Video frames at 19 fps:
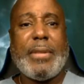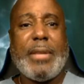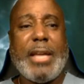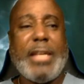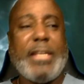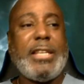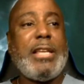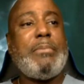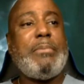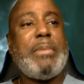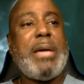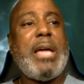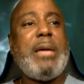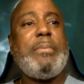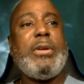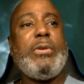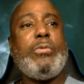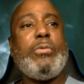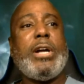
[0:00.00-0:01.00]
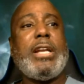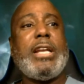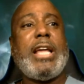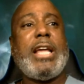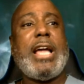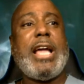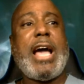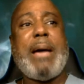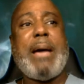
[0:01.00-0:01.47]
And then maybe one
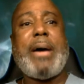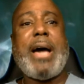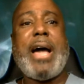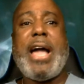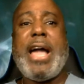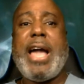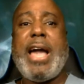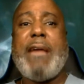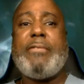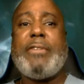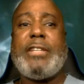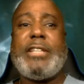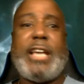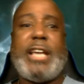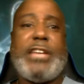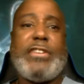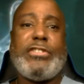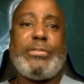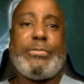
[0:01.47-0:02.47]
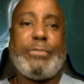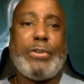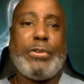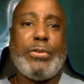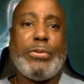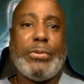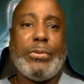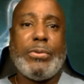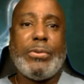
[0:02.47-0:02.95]
day I might have a deja
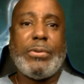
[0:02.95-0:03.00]
vu.